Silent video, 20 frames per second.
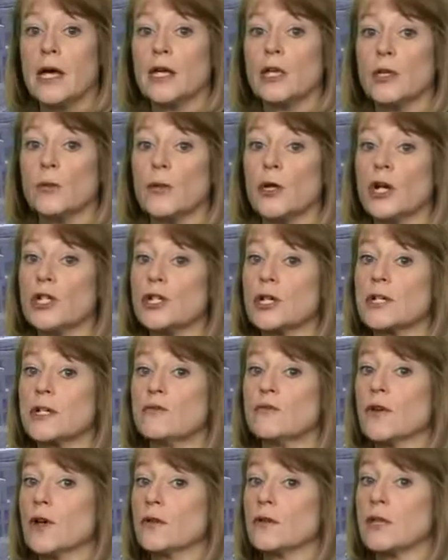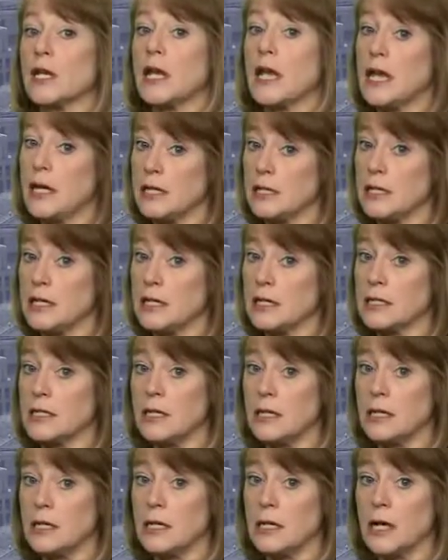The project involves enhancing
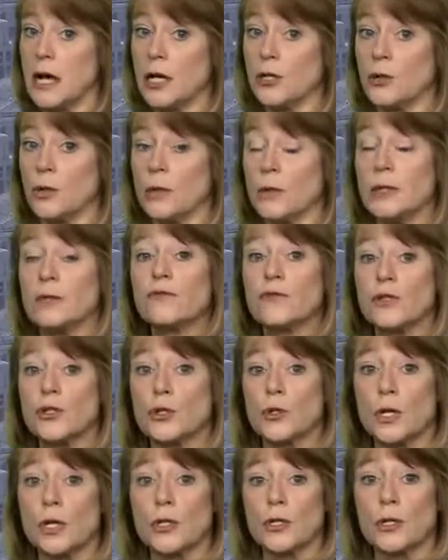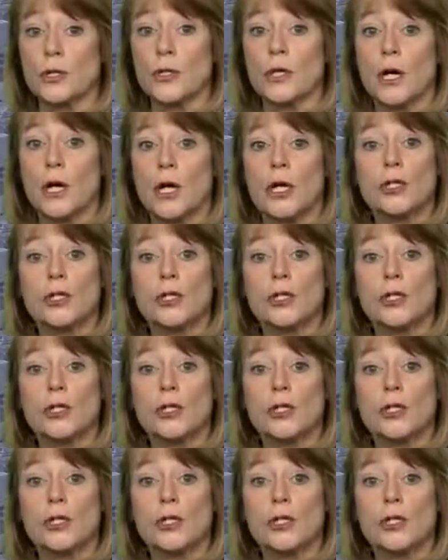existing hydro infrastructure